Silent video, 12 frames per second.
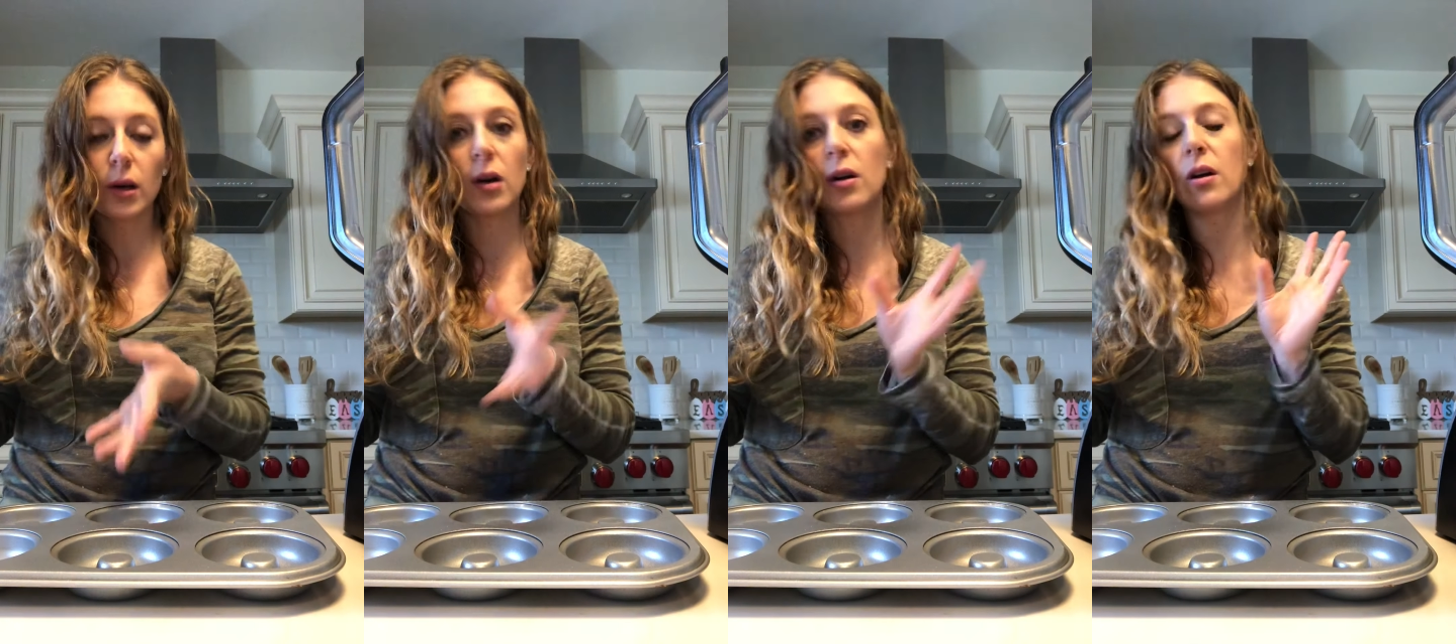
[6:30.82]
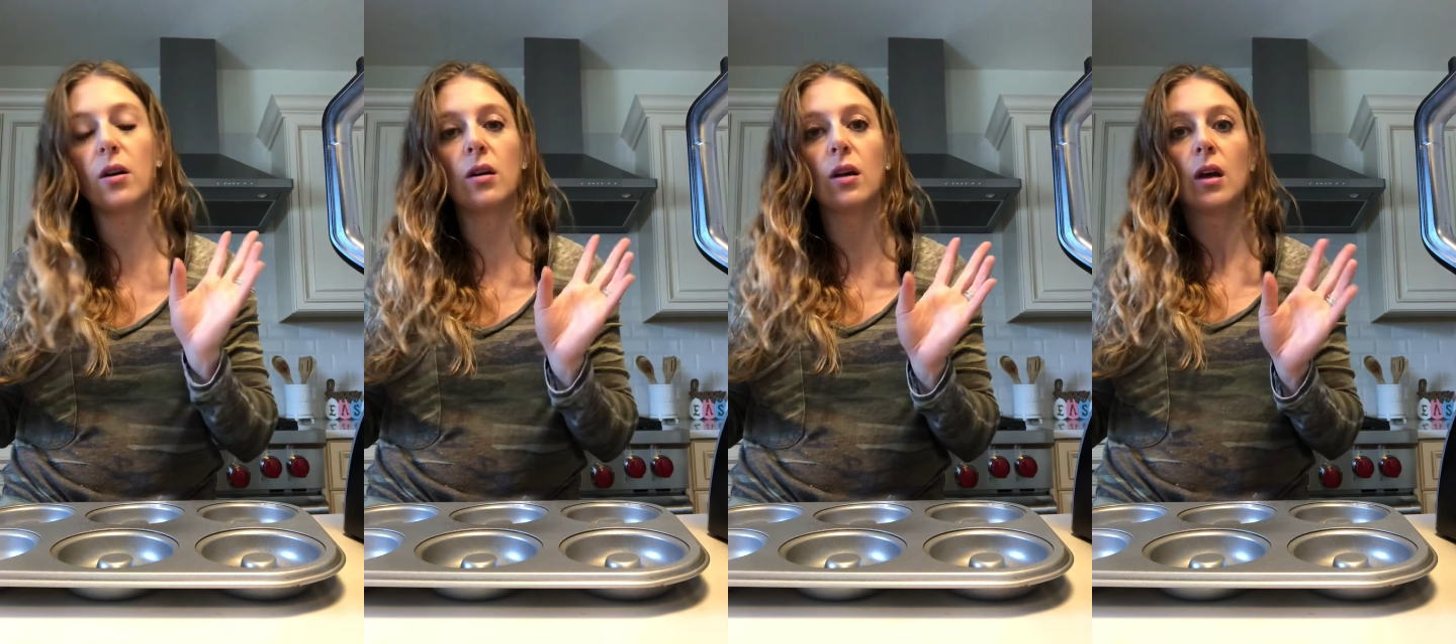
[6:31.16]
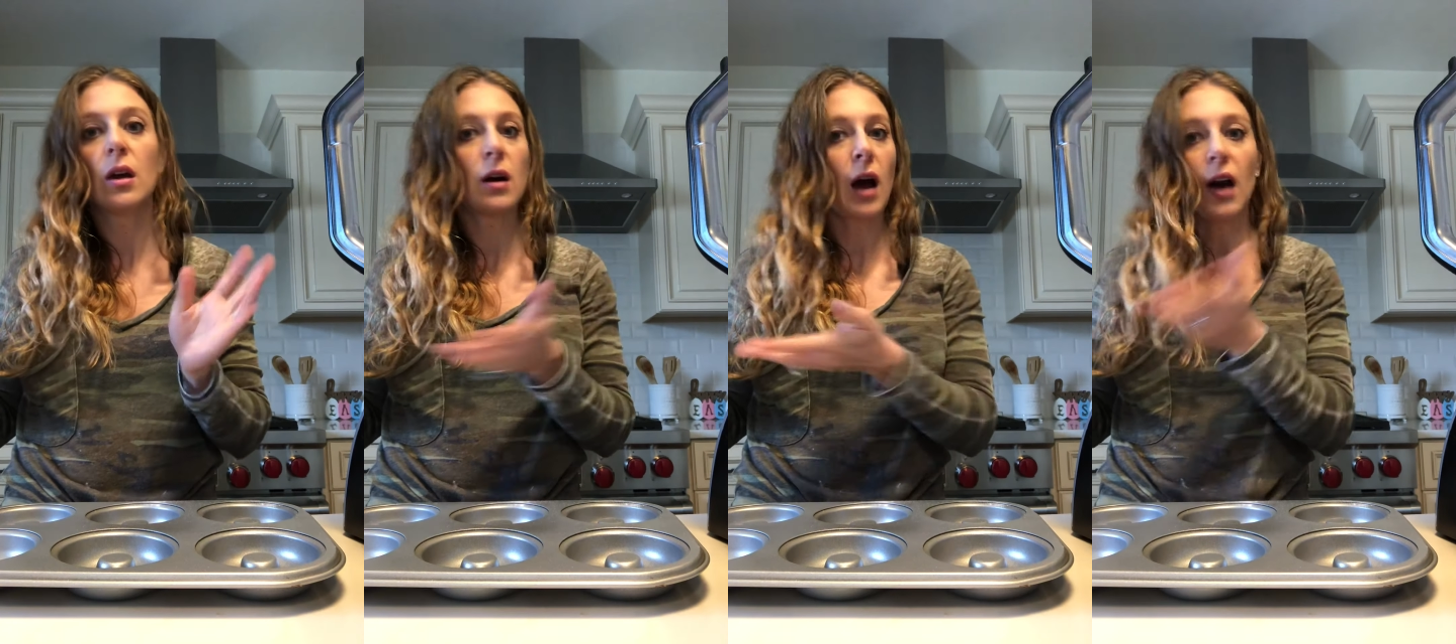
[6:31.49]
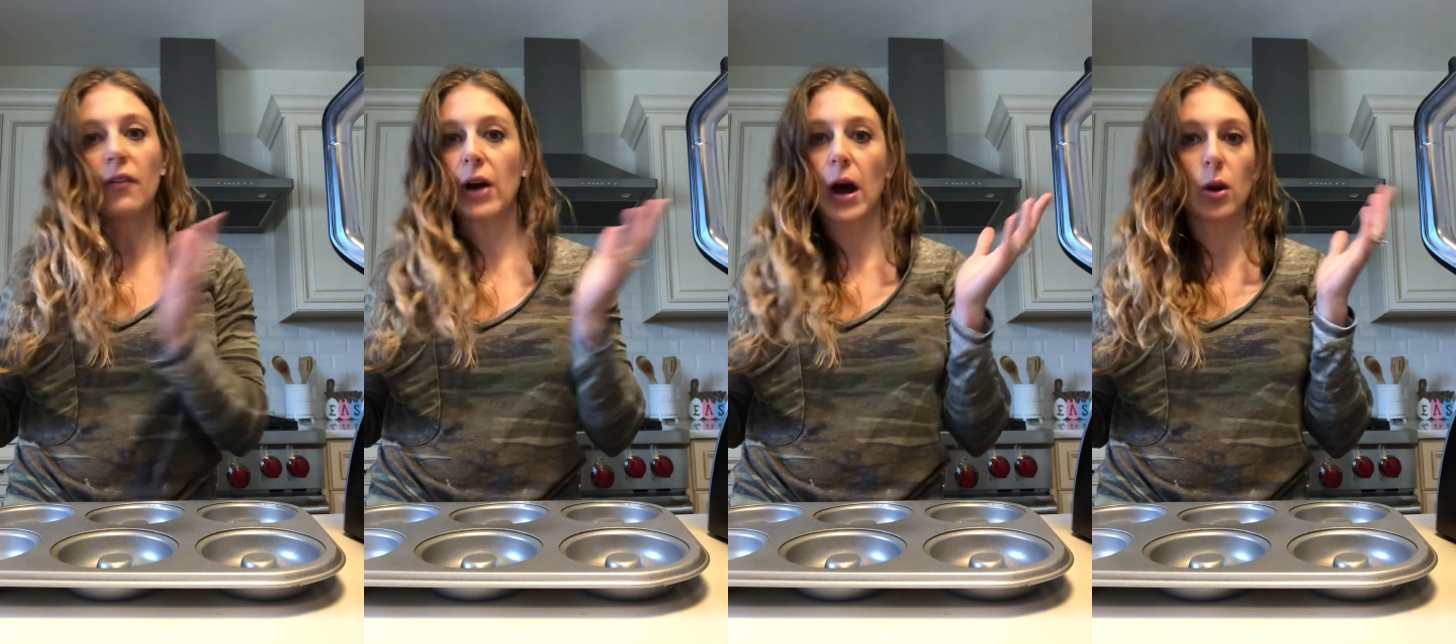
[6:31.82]
oil,
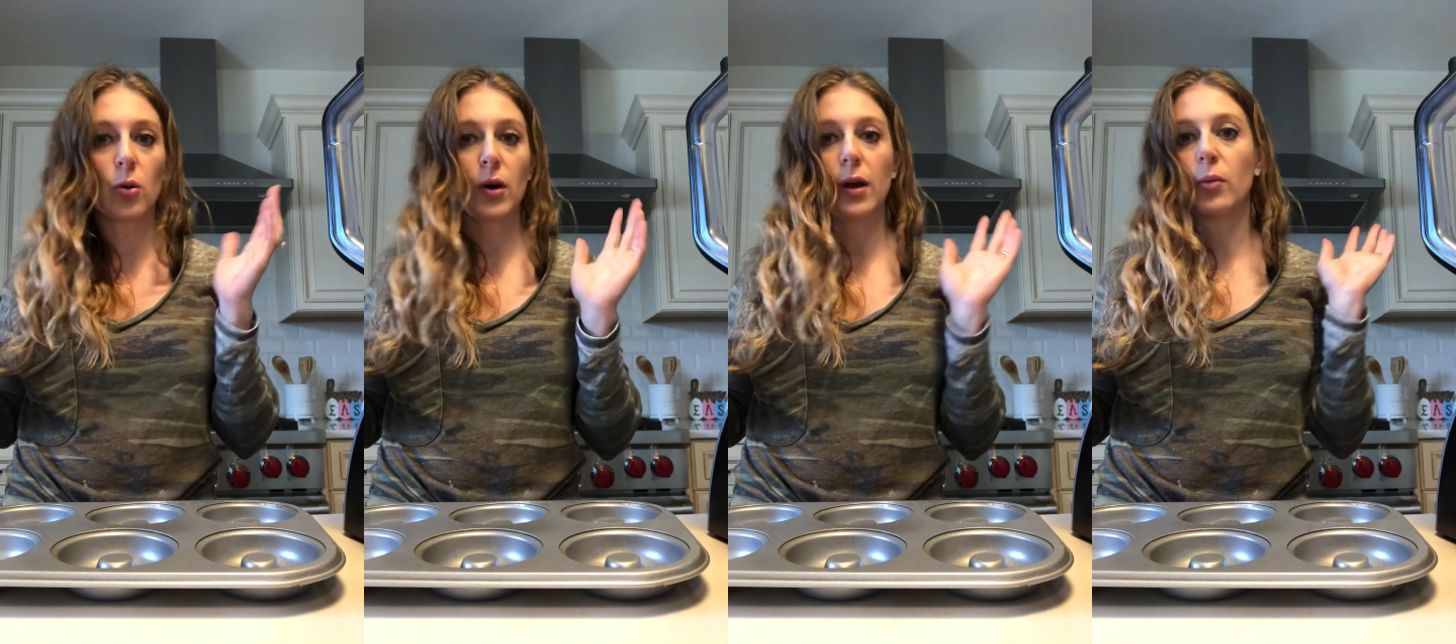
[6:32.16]
avocado oil,